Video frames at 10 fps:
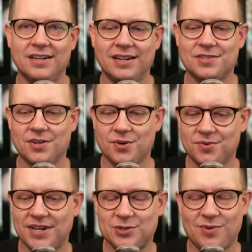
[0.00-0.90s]
And so
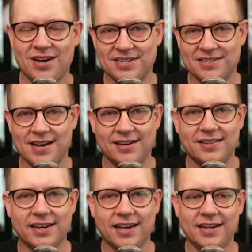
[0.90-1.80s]
that's why I'm excited
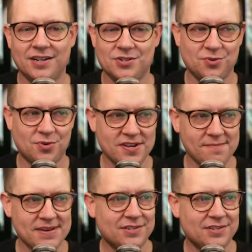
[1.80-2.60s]
that Kate is joining me,